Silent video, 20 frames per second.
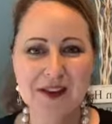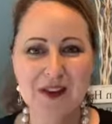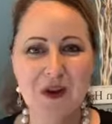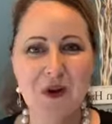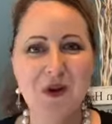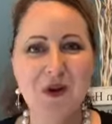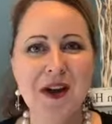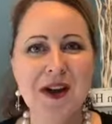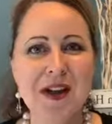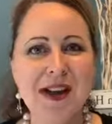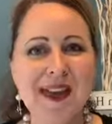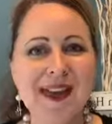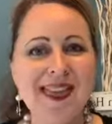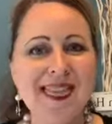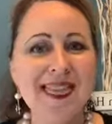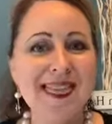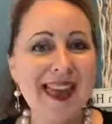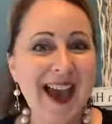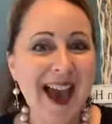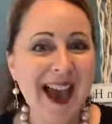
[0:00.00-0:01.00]
So
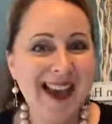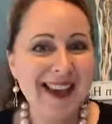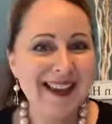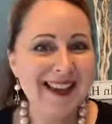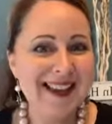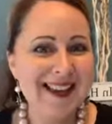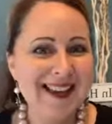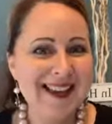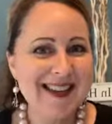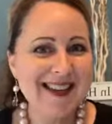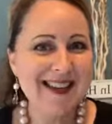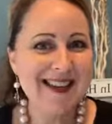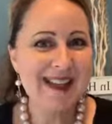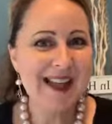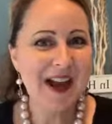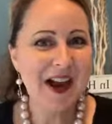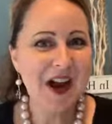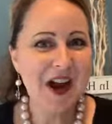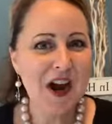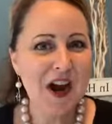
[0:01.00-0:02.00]
that is